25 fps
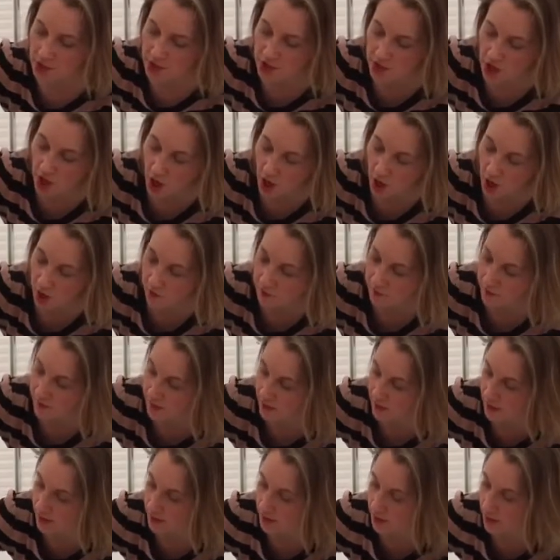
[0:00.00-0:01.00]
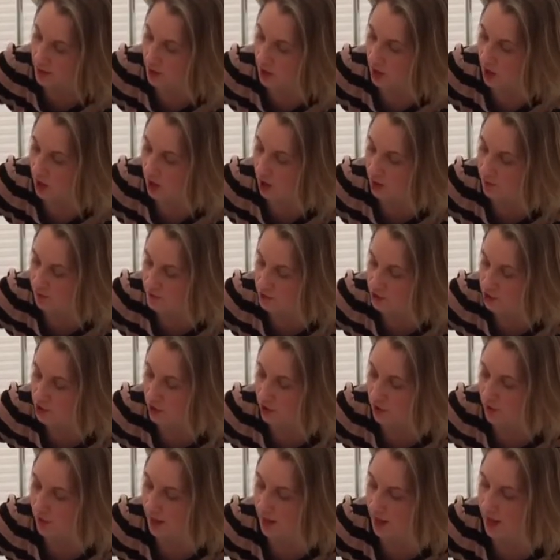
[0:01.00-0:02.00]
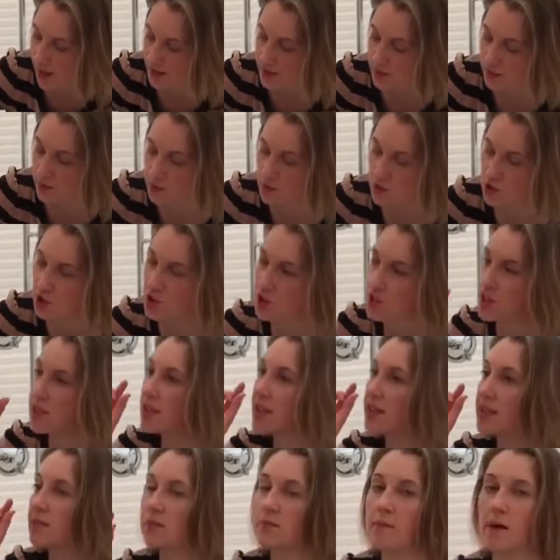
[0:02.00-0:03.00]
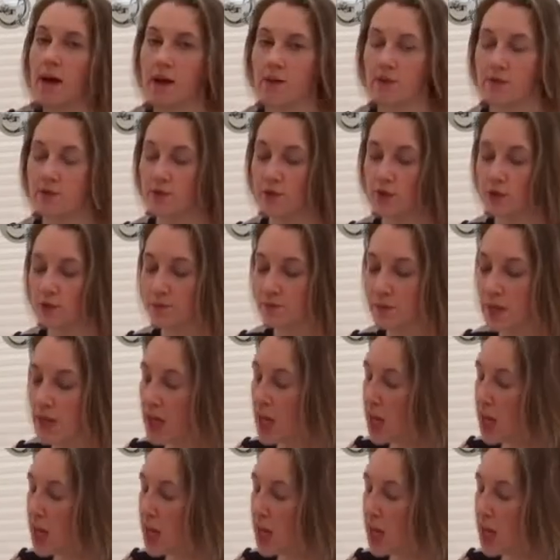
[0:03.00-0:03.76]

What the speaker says: just half a shot there, so it's just a little mouthful.